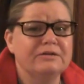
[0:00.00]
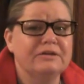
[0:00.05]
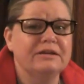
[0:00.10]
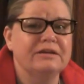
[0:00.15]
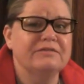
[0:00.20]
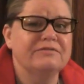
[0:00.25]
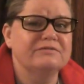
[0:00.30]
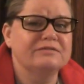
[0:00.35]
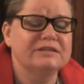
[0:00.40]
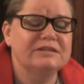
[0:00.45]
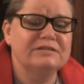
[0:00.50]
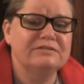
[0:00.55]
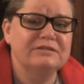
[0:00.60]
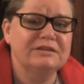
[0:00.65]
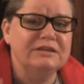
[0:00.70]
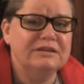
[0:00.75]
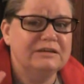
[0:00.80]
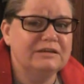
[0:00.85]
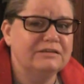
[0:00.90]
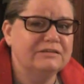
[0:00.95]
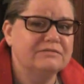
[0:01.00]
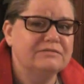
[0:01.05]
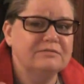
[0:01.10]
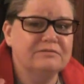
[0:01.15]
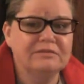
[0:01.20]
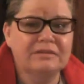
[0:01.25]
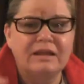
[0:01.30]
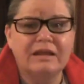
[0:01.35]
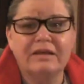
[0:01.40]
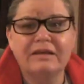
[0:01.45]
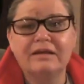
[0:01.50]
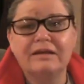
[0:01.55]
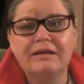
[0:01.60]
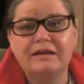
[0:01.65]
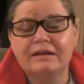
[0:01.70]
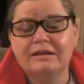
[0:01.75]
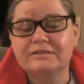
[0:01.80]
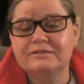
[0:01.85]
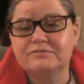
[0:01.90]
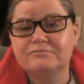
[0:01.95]
they have TV,
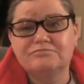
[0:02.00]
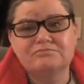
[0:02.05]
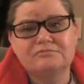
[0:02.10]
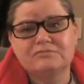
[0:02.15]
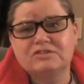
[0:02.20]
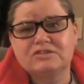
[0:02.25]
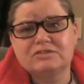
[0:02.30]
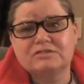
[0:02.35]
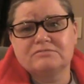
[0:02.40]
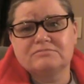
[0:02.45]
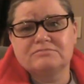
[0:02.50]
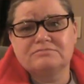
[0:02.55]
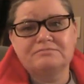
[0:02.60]
I just